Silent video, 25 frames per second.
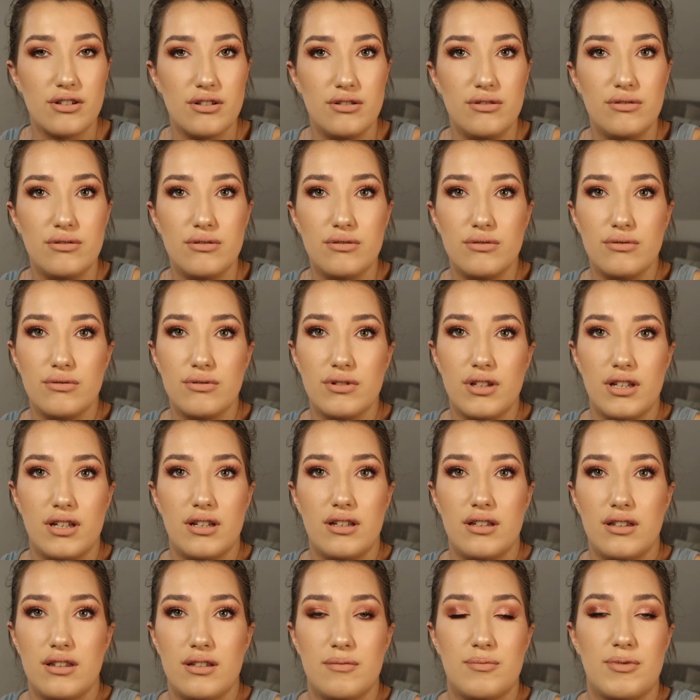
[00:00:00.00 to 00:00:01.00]
you know
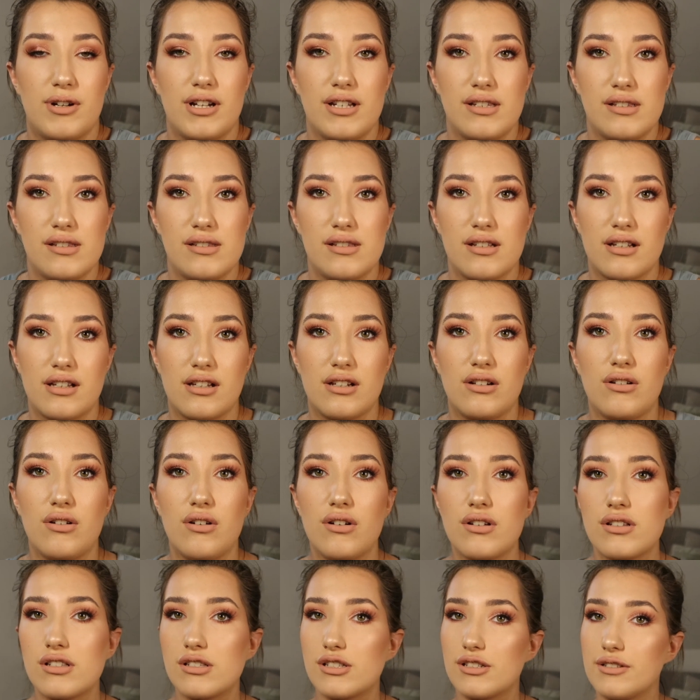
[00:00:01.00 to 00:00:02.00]
that the prices it can
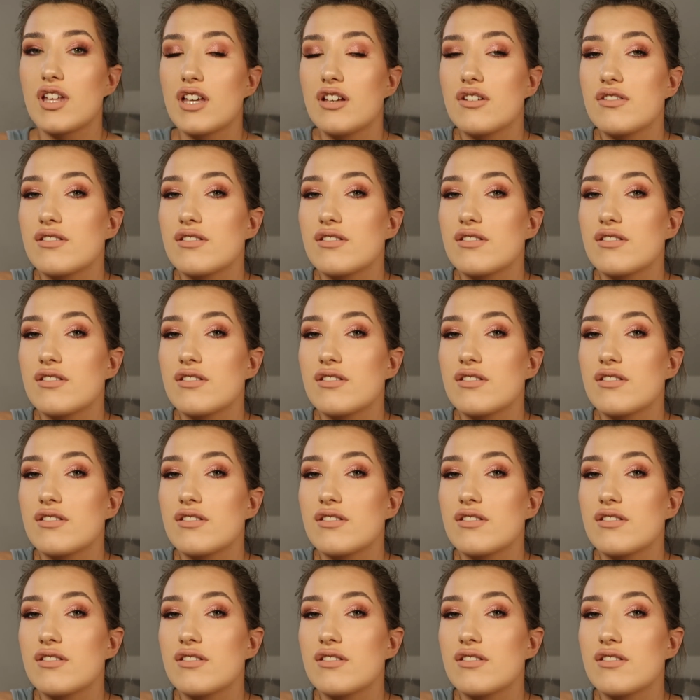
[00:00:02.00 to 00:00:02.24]
cost.